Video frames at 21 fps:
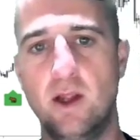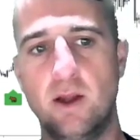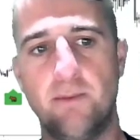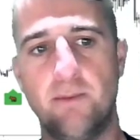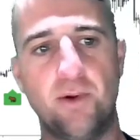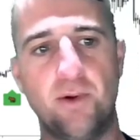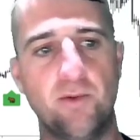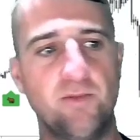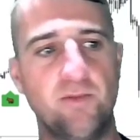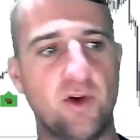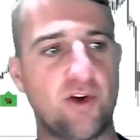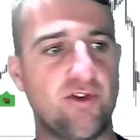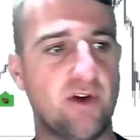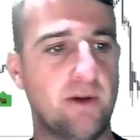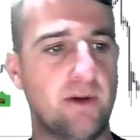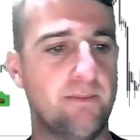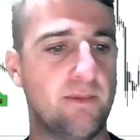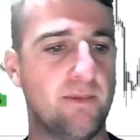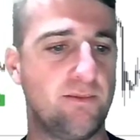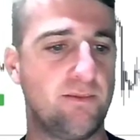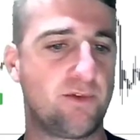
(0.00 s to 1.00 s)
pump the
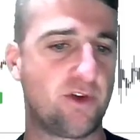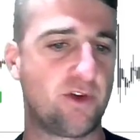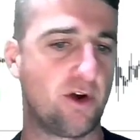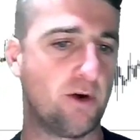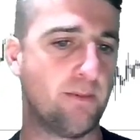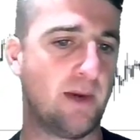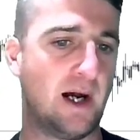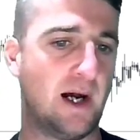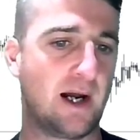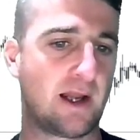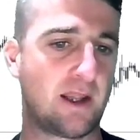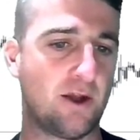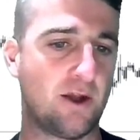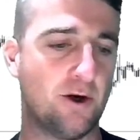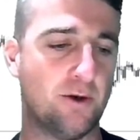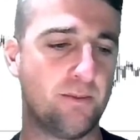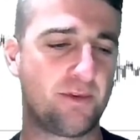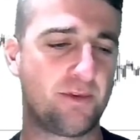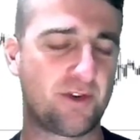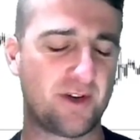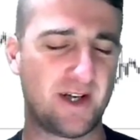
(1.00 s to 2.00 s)
crypto market
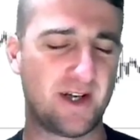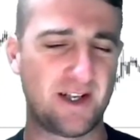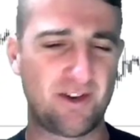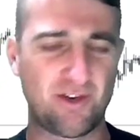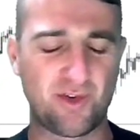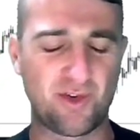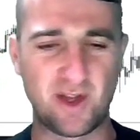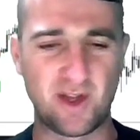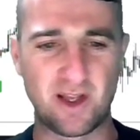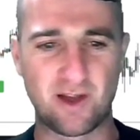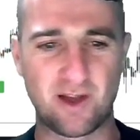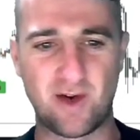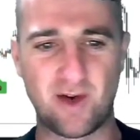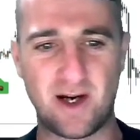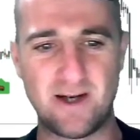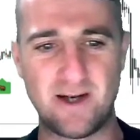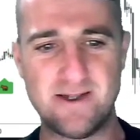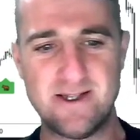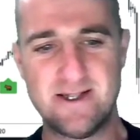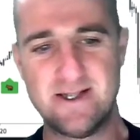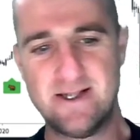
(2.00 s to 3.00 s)
up. So I just think
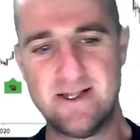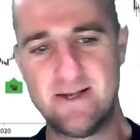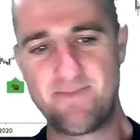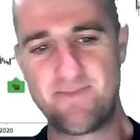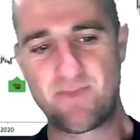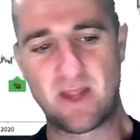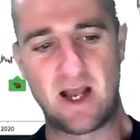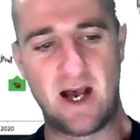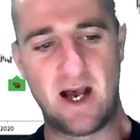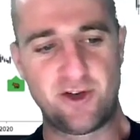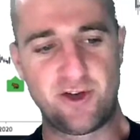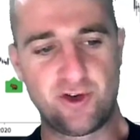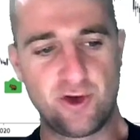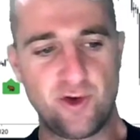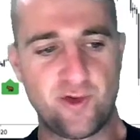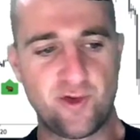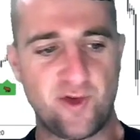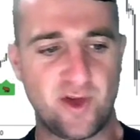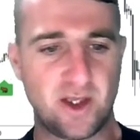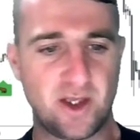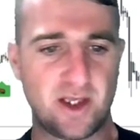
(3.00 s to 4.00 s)
that I do
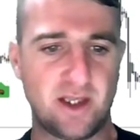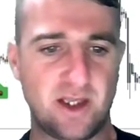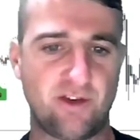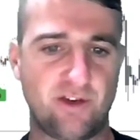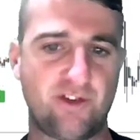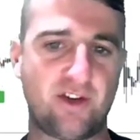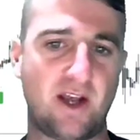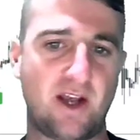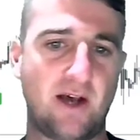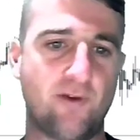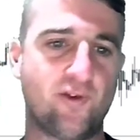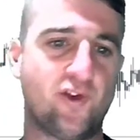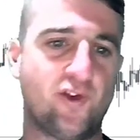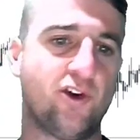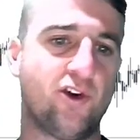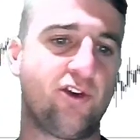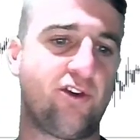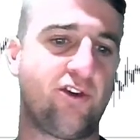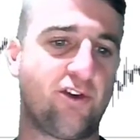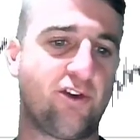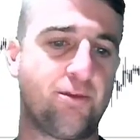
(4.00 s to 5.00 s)
think it's time for
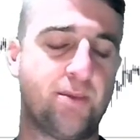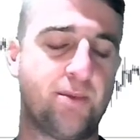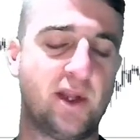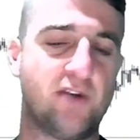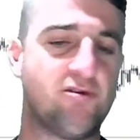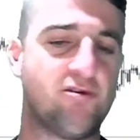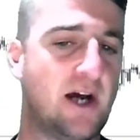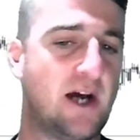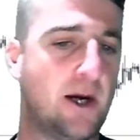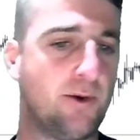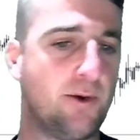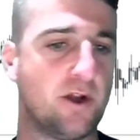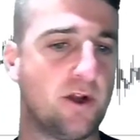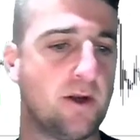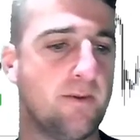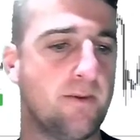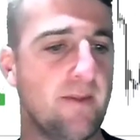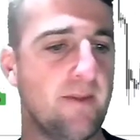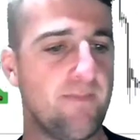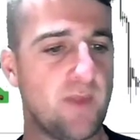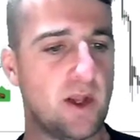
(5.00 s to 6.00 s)
us to spin round and
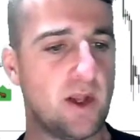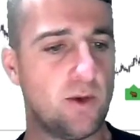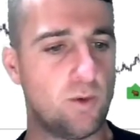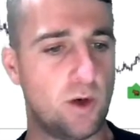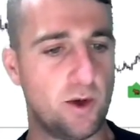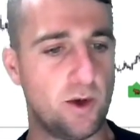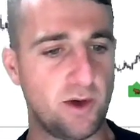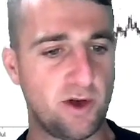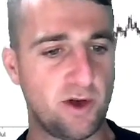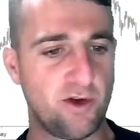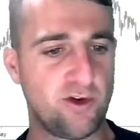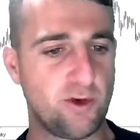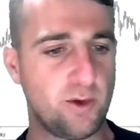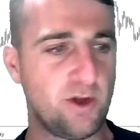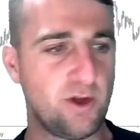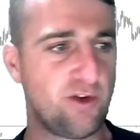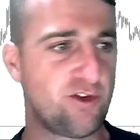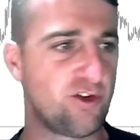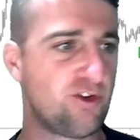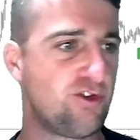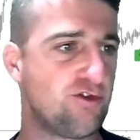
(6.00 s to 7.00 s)
what I'm going to do
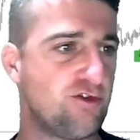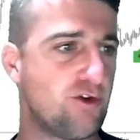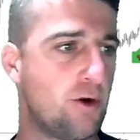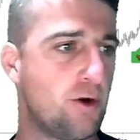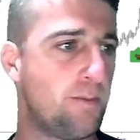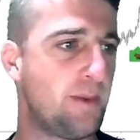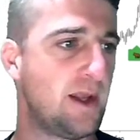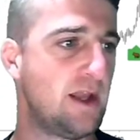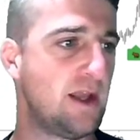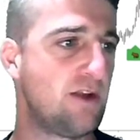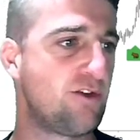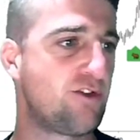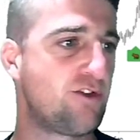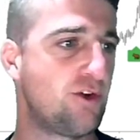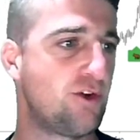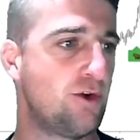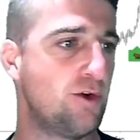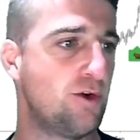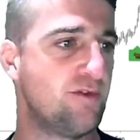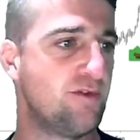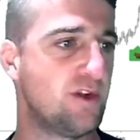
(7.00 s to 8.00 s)
is just drop
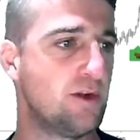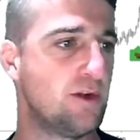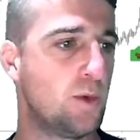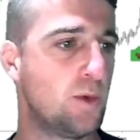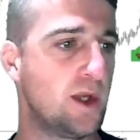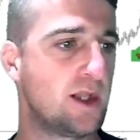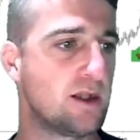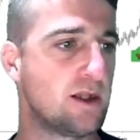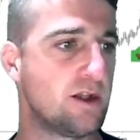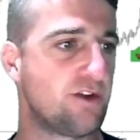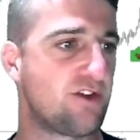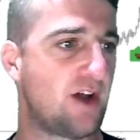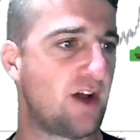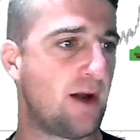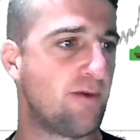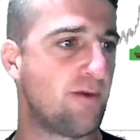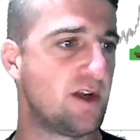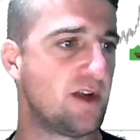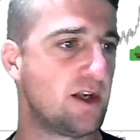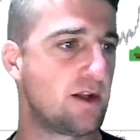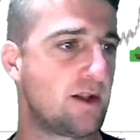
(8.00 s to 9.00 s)
into the weekly
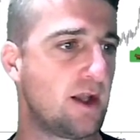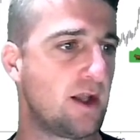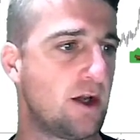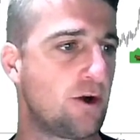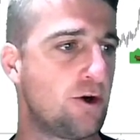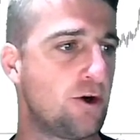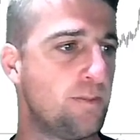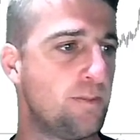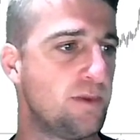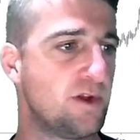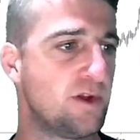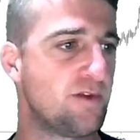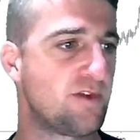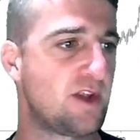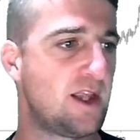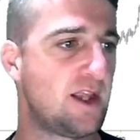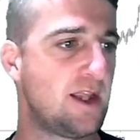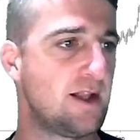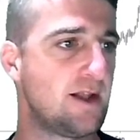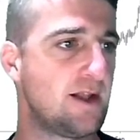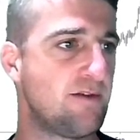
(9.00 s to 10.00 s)
time frame and get a couple of
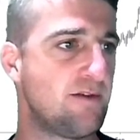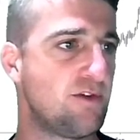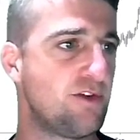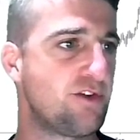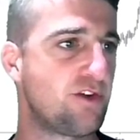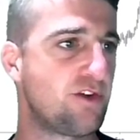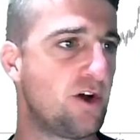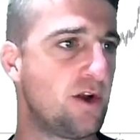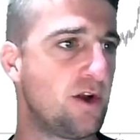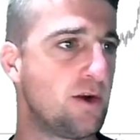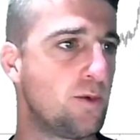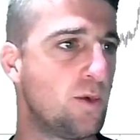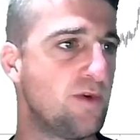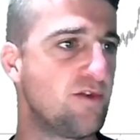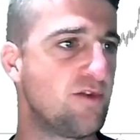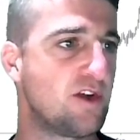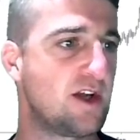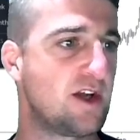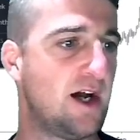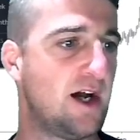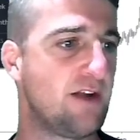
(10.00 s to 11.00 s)
key levels on with
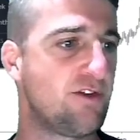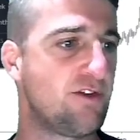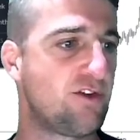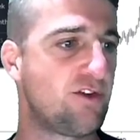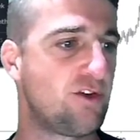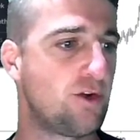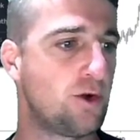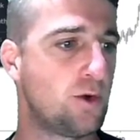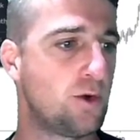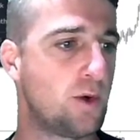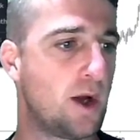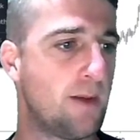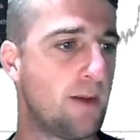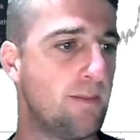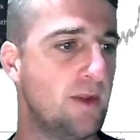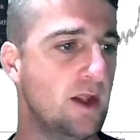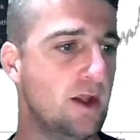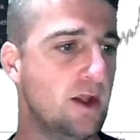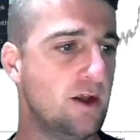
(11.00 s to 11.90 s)
regards to um,